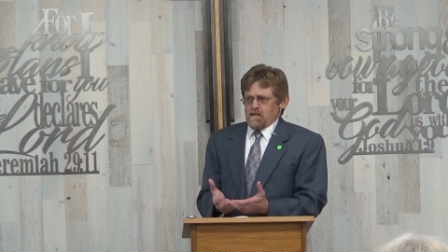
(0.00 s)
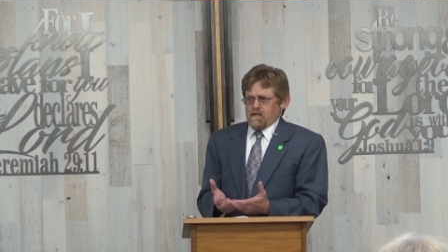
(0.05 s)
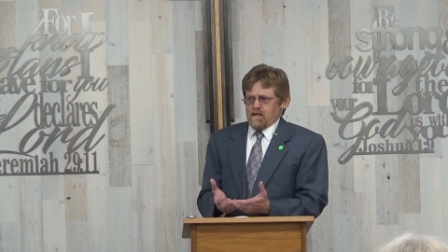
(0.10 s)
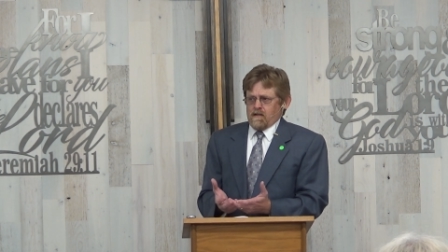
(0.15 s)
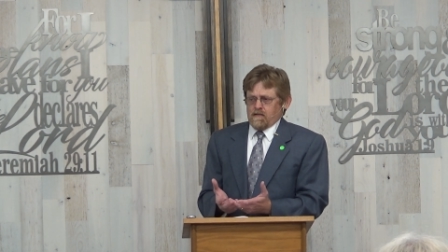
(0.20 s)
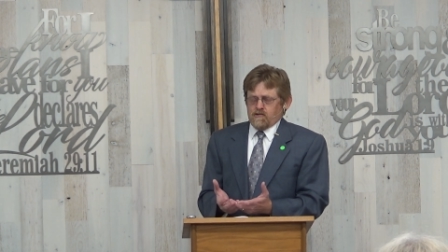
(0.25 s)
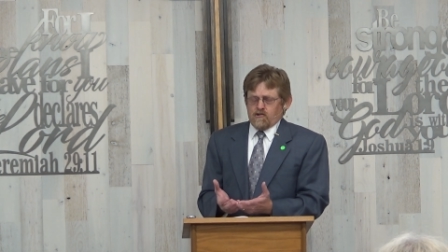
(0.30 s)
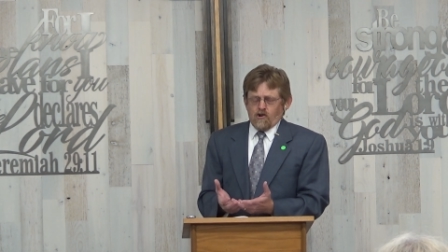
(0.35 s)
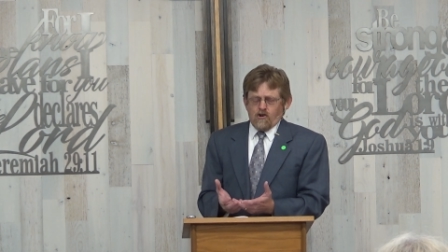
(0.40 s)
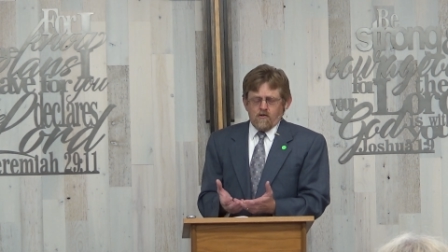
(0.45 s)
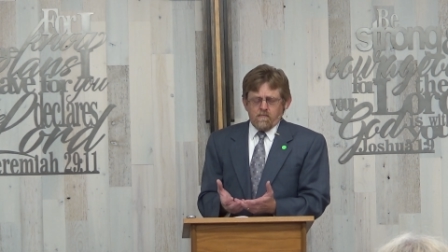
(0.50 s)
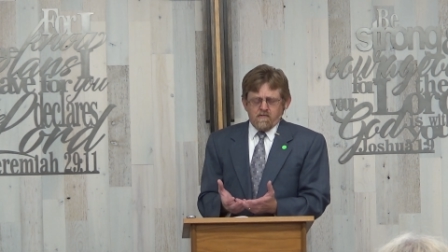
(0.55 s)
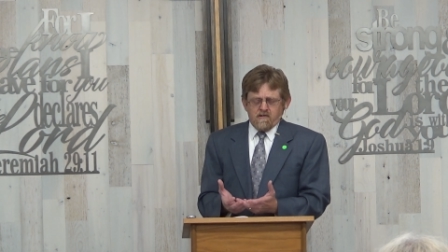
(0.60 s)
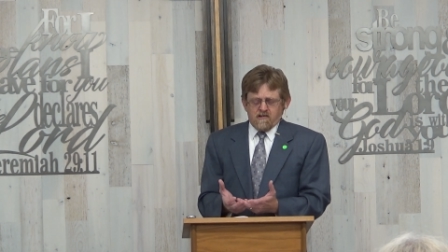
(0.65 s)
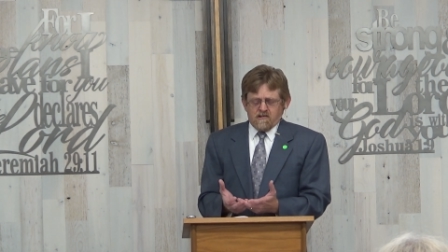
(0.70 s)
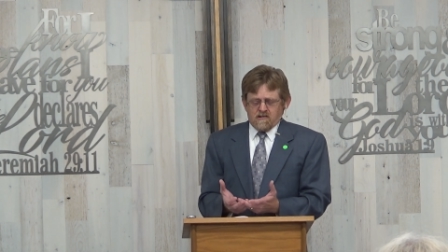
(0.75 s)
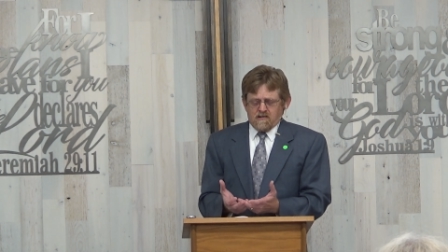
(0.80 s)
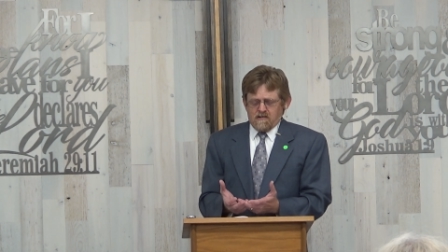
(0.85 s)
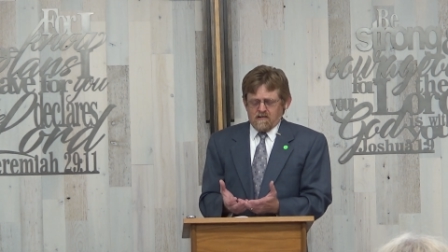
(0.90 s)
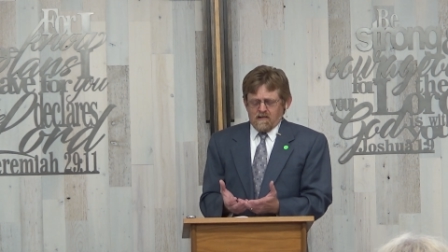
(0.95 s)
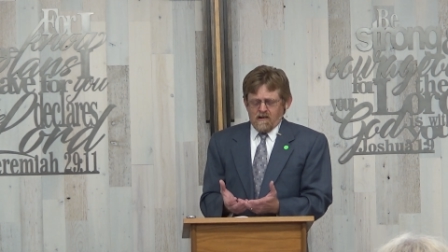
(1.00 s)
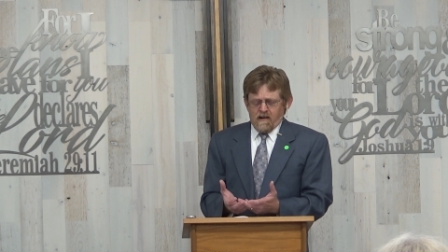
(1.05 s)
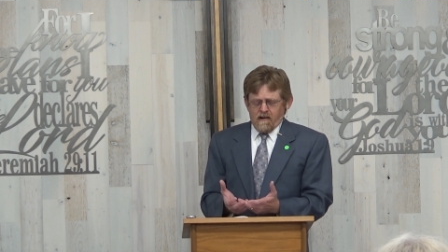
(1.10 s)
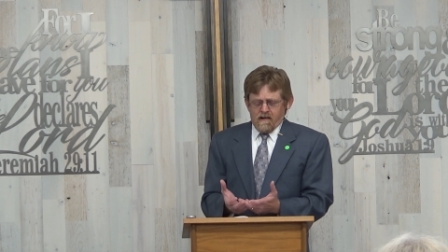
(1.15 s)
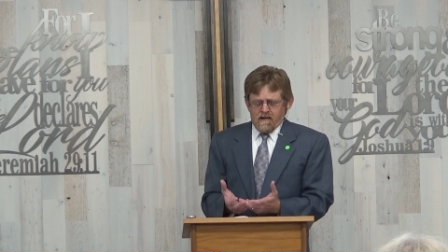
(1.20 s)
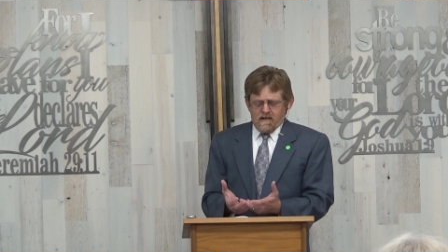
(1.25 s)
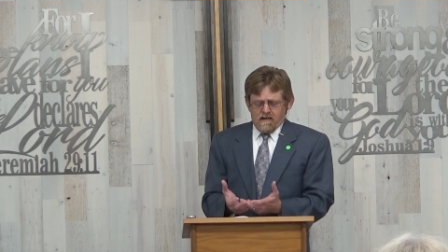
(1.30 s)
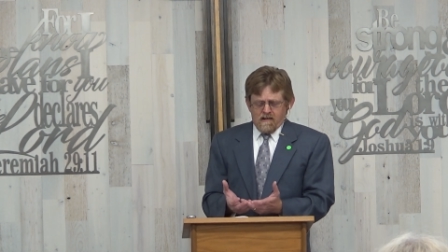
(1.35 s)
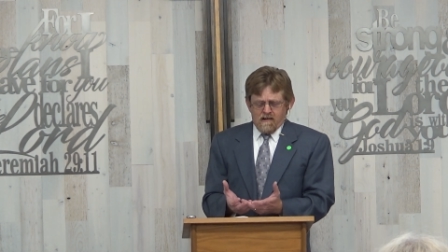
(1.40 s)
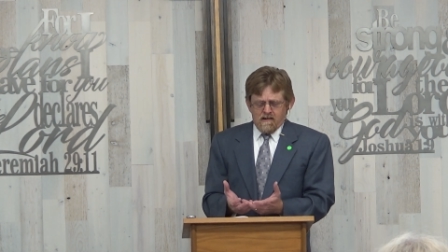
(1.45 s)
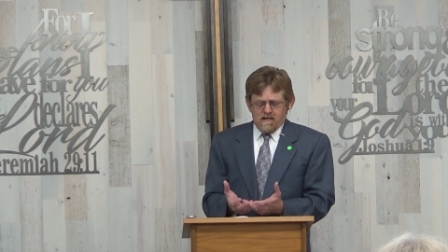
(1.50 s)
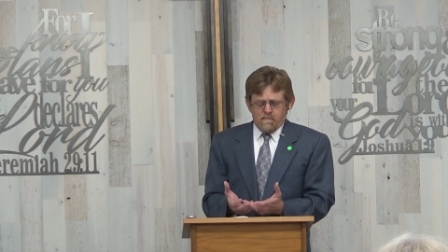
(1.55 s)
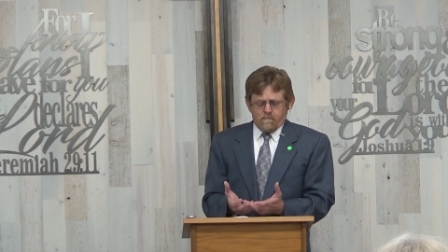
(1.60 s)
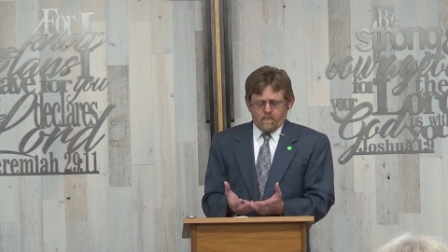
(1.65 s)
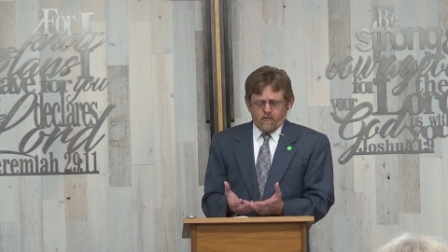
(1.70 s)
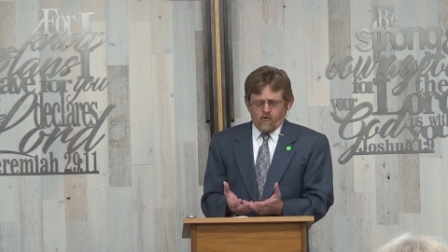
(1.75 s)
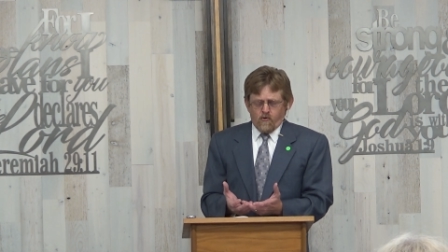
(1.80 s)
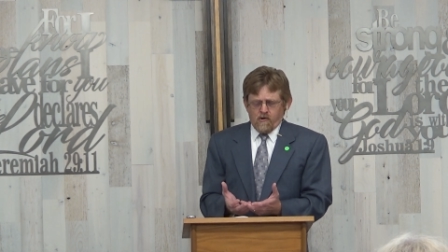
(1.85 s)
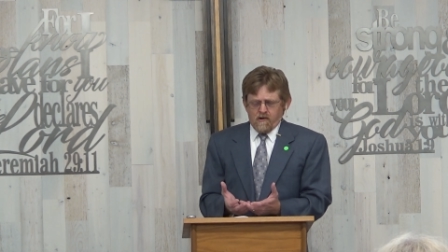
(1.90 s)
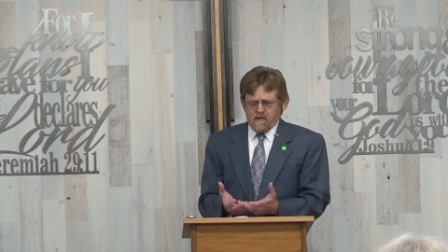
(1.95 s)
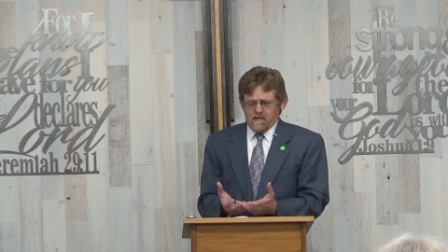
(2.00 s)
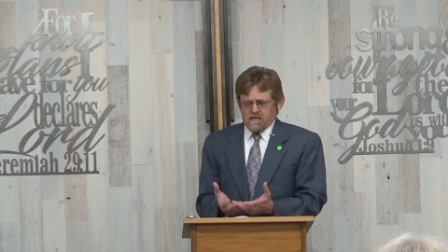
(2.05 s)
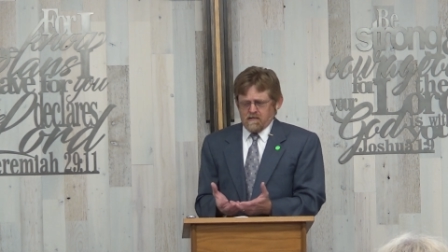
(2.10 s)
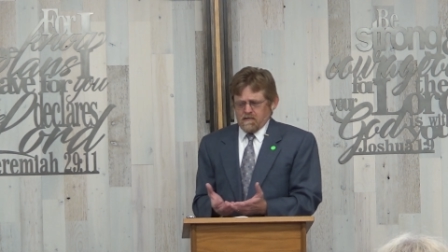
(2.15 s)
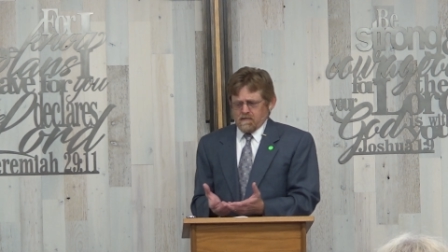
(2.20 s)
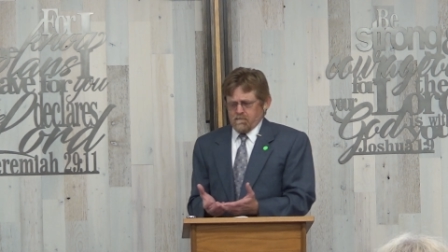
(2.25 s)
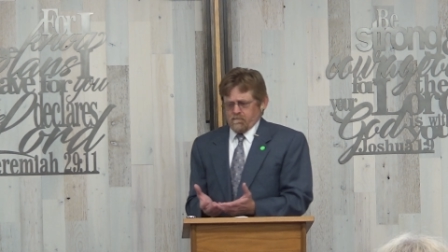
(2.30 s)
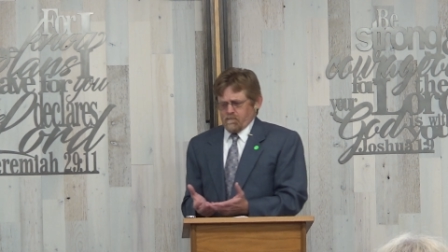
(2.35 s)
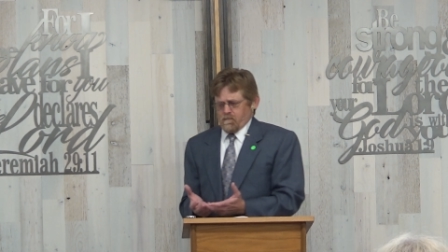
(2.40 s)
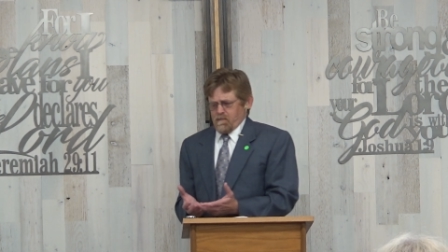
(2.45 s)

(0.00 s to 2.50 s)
Now, Job is not at any point